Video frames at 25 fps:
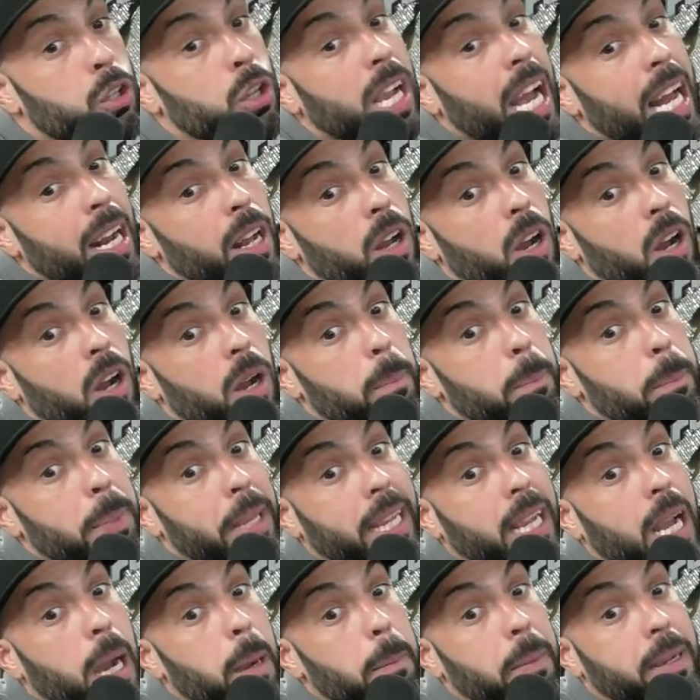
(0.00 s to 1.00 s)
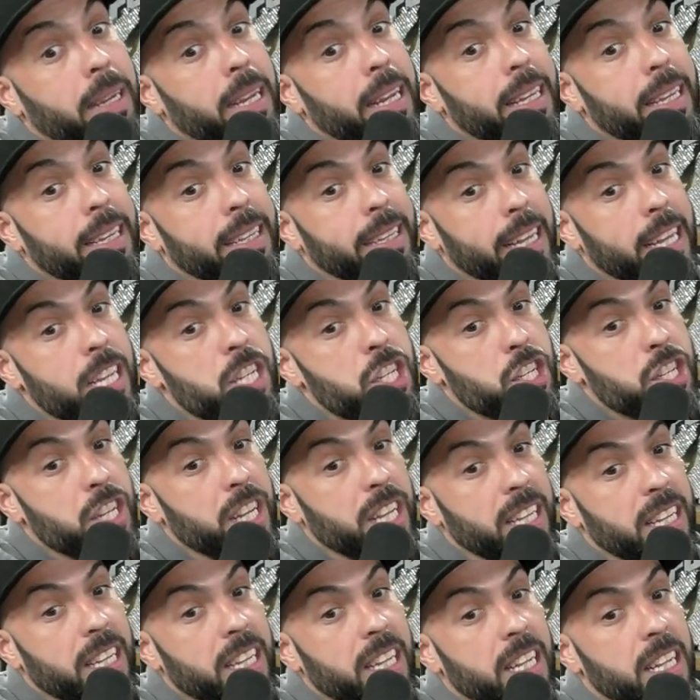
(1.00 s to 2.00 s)
gotta become
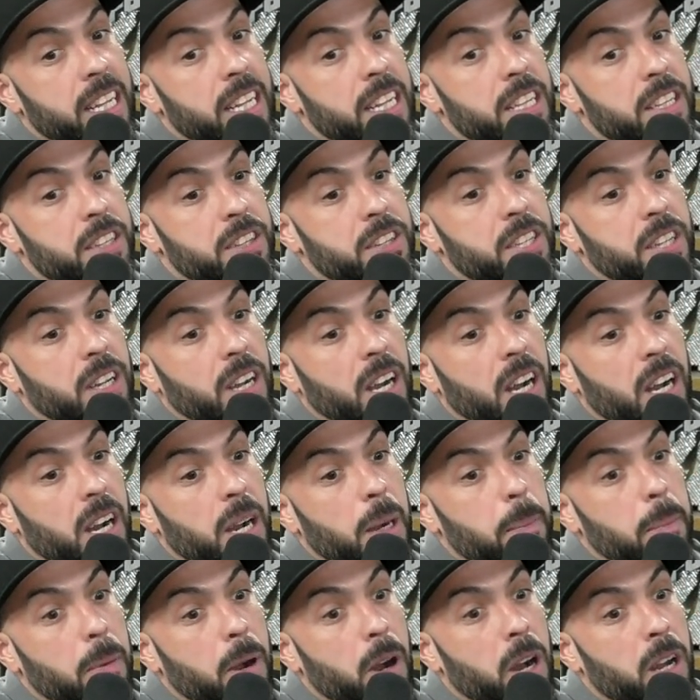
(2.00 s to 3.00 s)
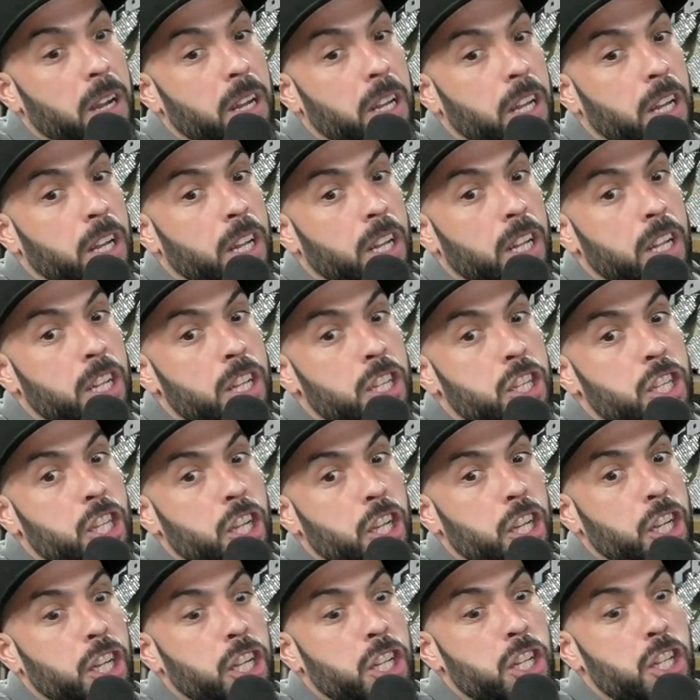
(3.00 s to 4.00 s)
conditioned
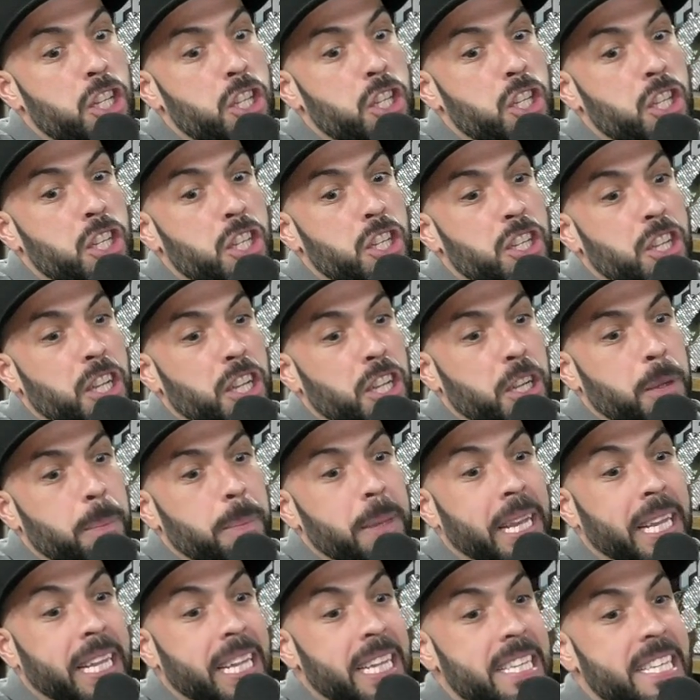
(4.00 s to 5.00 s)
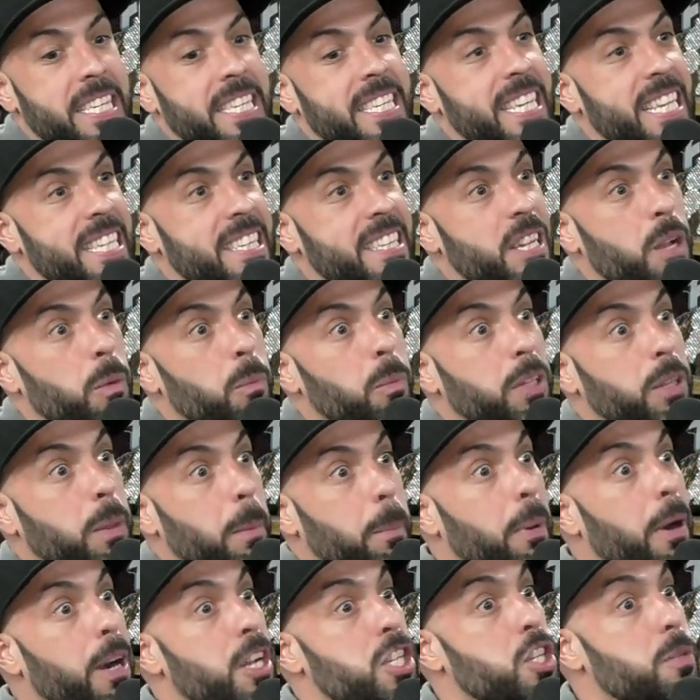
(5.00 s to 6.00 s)
to be consistent with the
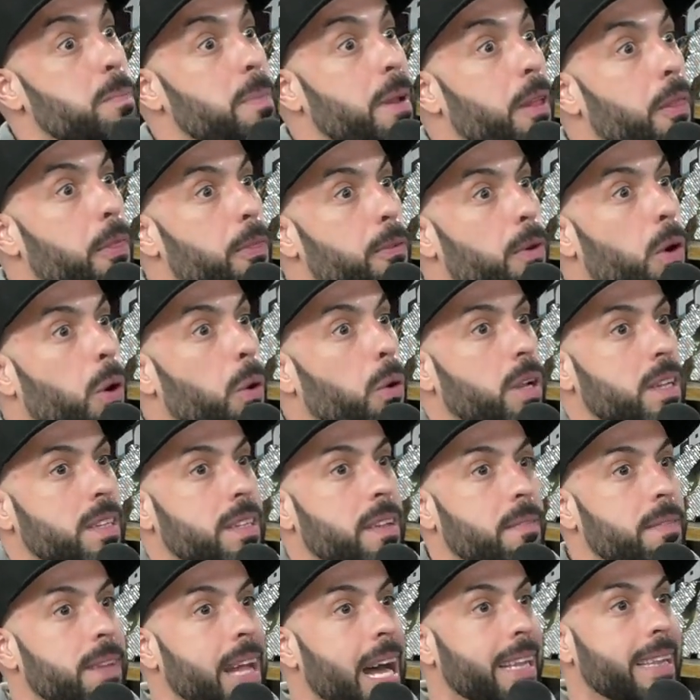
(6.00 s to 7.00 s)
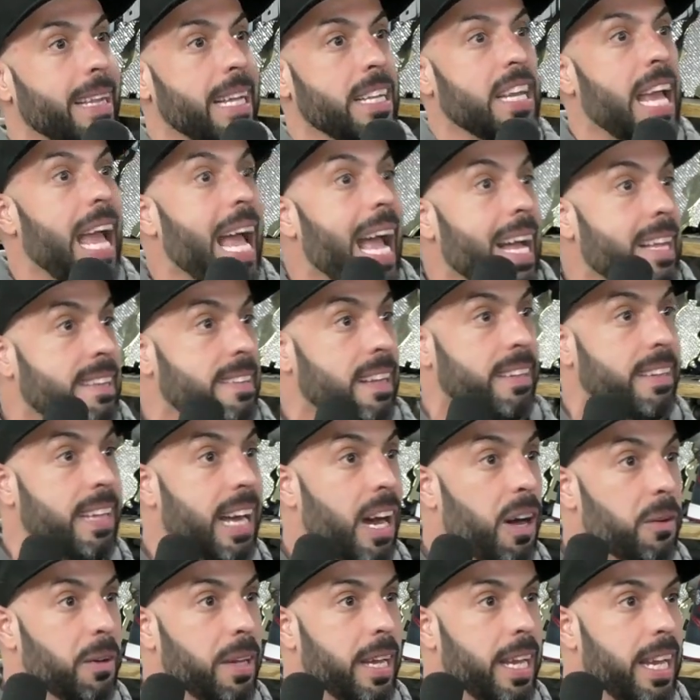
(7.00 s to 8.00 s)
punches being thrown, because if not, then your hands are
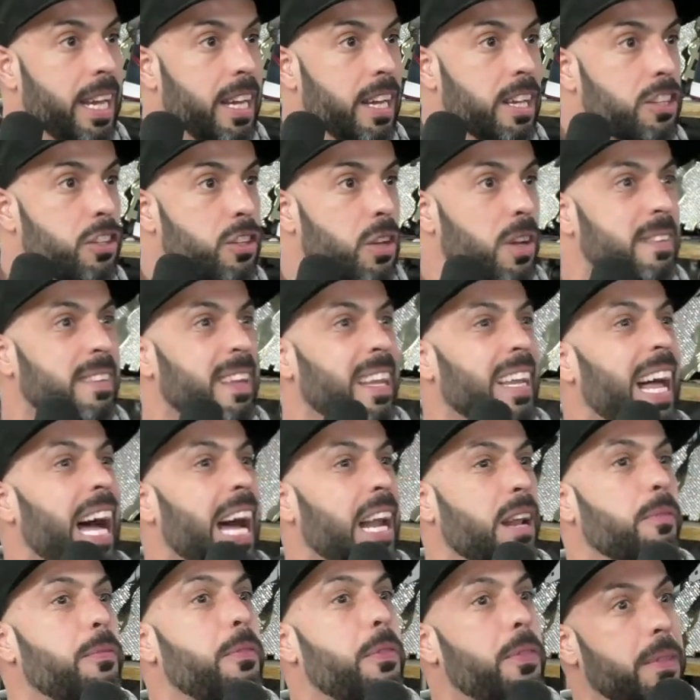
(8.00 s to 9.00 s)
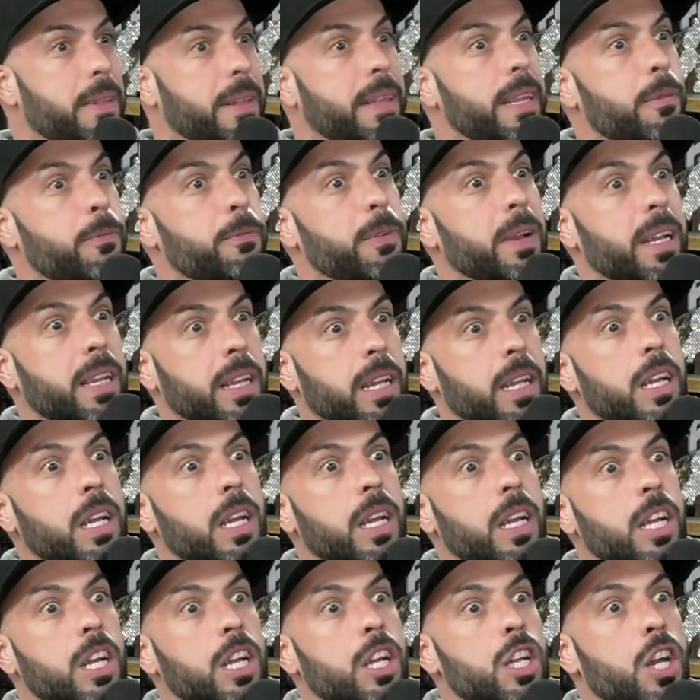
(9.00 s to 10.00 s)
down here. Uh-huh. So it's a lot of different
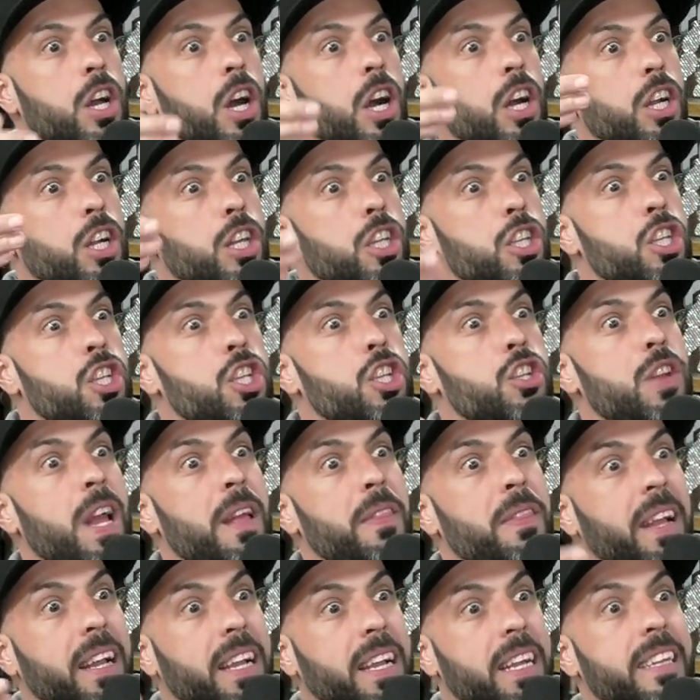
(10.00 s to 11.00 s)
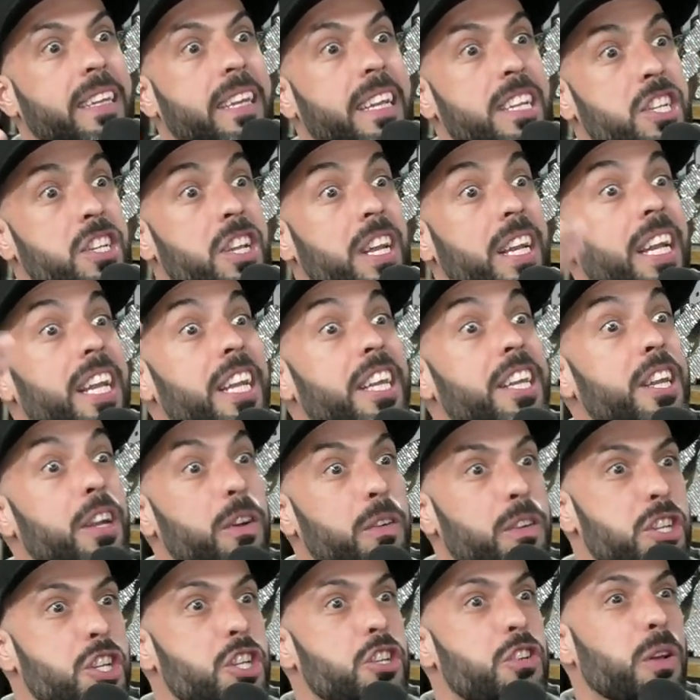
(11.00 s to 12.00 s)
strength and conditioning
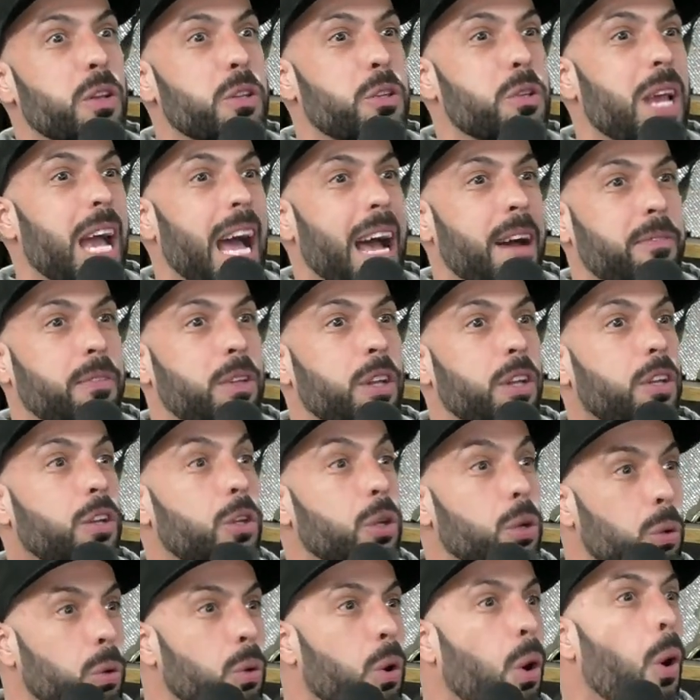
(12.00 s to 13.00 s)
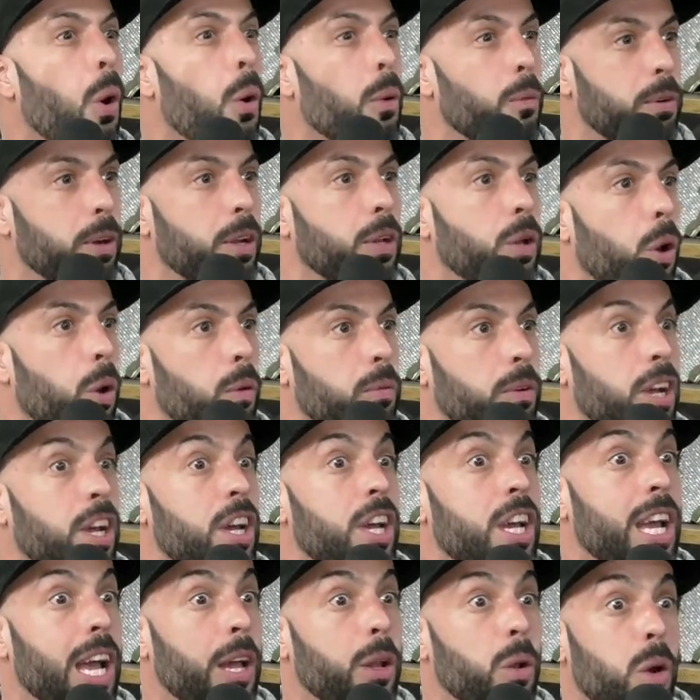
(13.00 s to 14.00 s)
endurance drills you have to do over and over
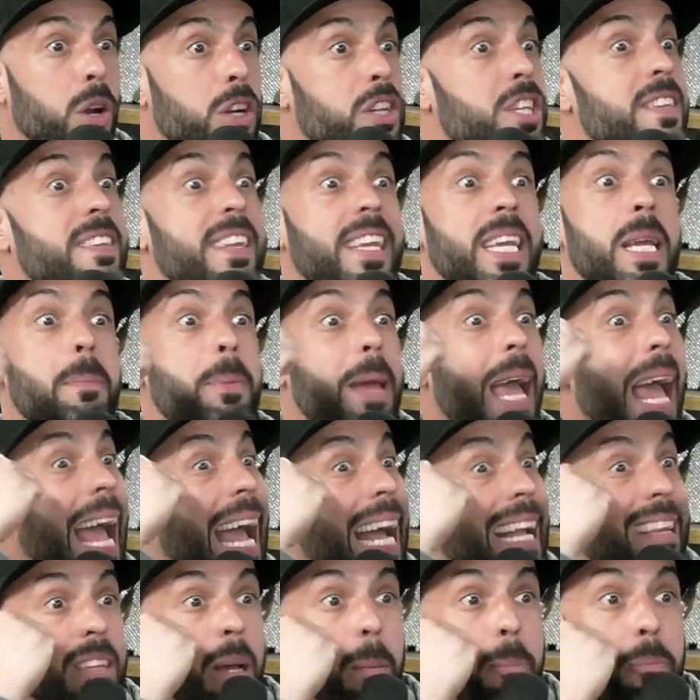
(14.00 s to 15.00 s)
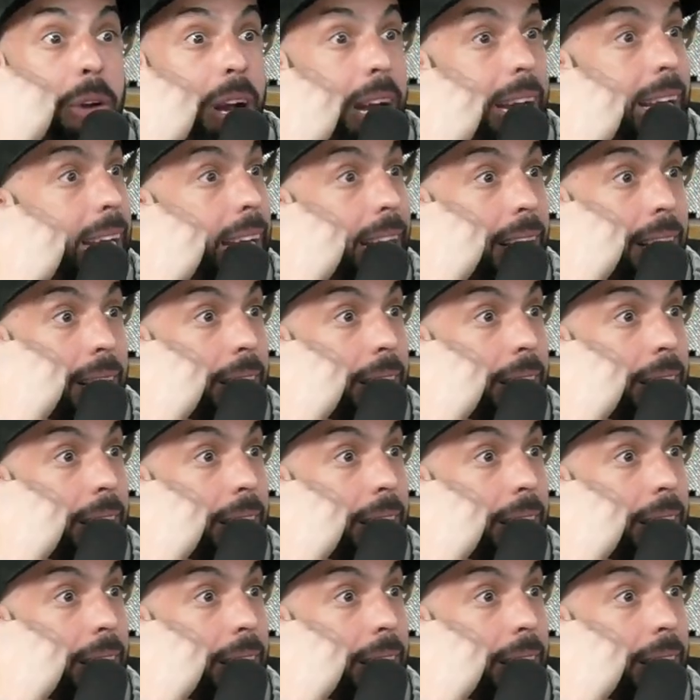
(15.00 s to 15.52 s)
in order just to keep your hands up right here.